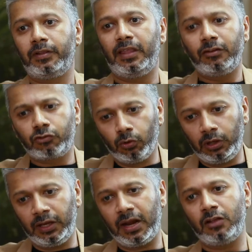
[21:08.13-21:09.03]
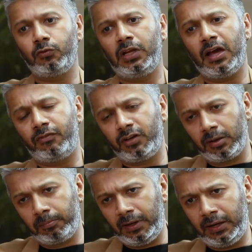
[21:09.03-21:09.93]
But then slowly, gradually, after
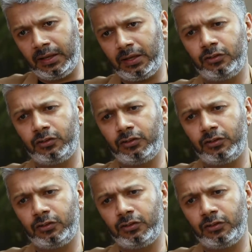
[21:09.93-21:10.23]
completing